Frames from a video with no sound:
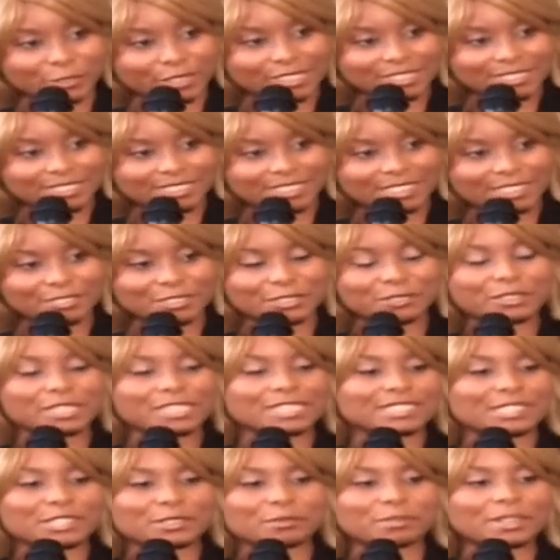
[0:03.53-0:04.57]
Everyone's
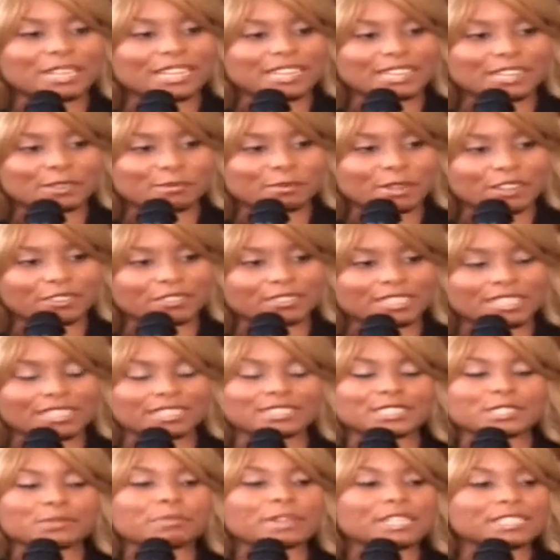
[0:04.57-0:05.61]
complaining about the
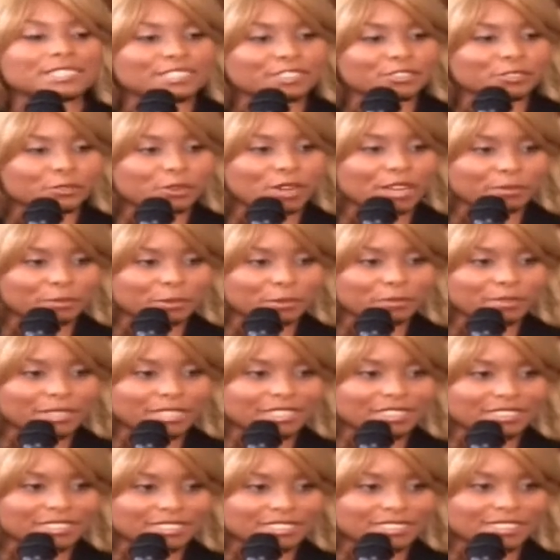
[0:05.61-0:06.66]
expensive WAPA bills.
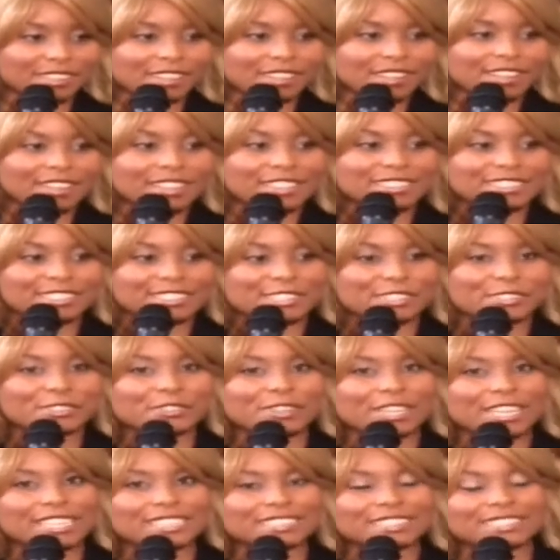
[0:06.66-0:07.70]
So,
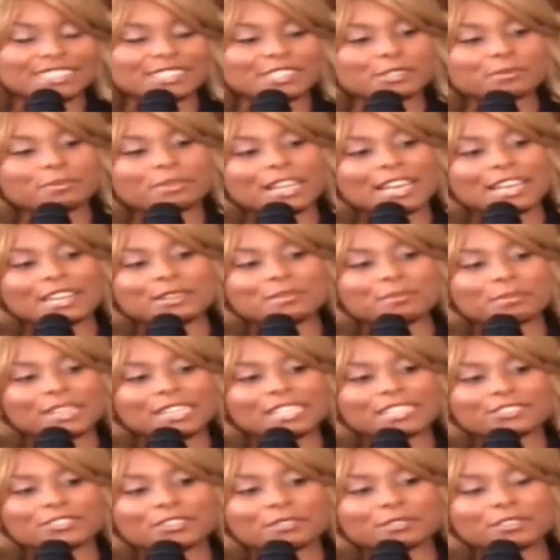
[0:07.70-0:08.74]
is there a plan in place from
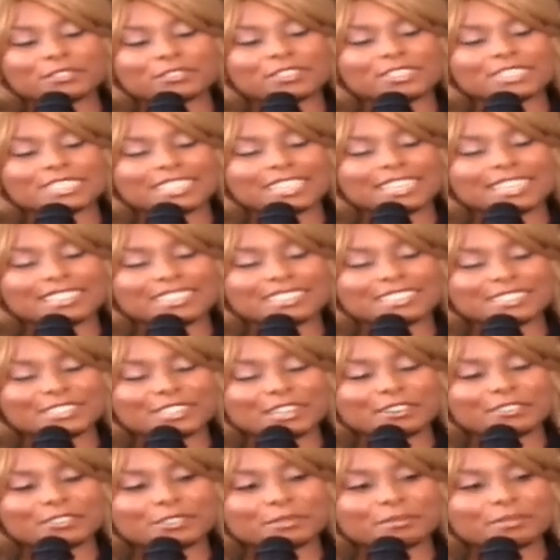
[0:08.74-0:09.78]
the Virgin Islands
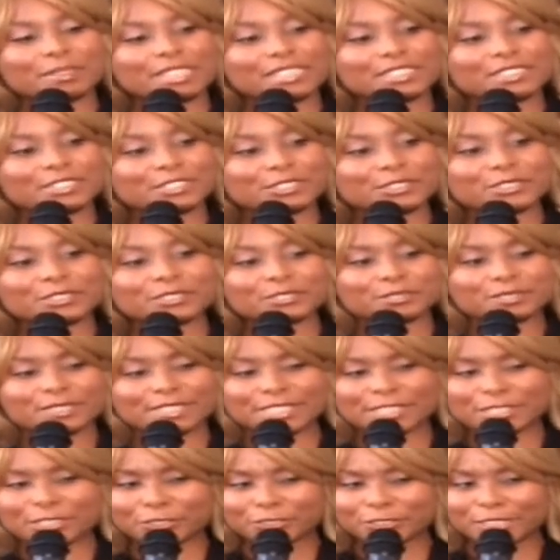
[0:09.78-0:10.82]
government to
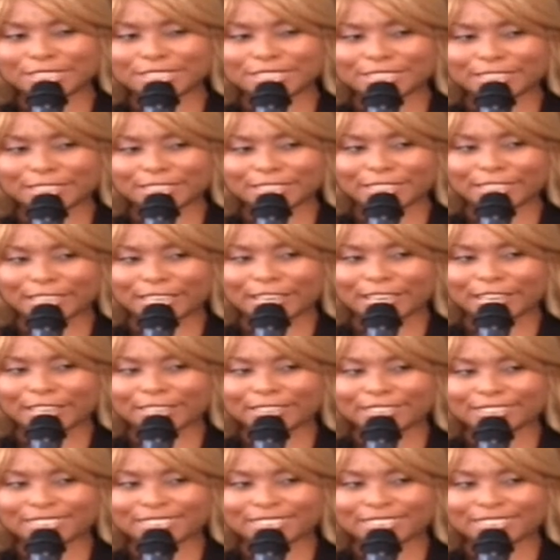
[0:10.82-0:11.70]
decrease the LEAC?